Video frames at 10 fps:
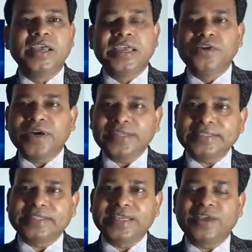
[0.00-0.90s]
You can
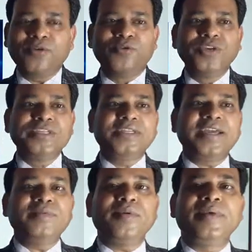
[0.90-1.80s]
say which
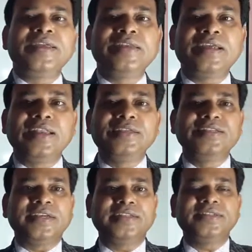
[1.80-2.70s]
type of
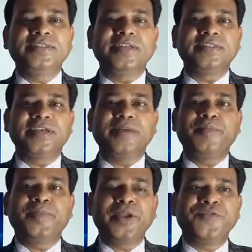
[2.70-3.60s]
intelligence is
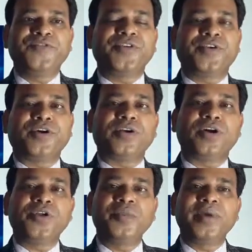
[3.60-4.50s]
a preferred or
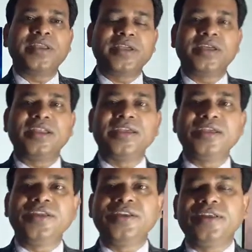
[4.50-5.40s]

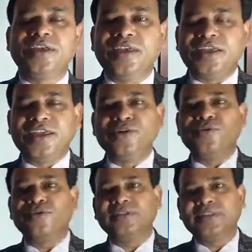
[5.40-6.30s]
automatically in
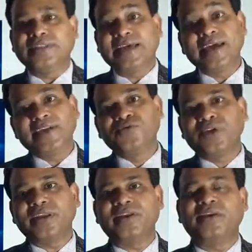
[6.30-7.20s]
you. That you
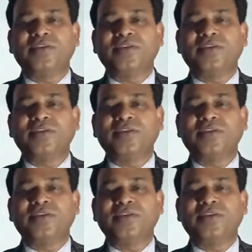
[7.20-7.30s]
can